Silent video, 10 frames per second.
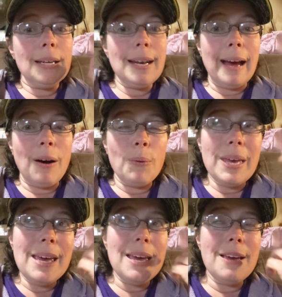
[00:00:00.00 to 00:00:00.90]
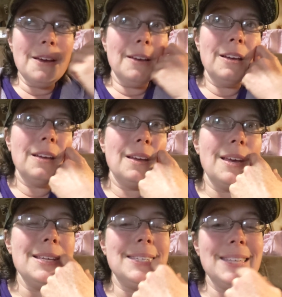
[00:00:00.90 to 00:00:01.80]
Now he
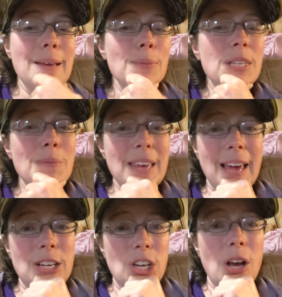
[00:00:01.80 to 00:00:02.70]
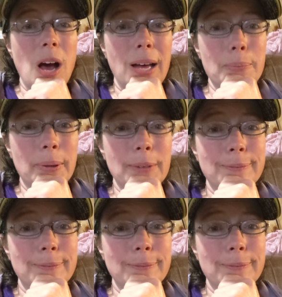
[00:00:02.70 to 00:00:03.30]
seems to be catching up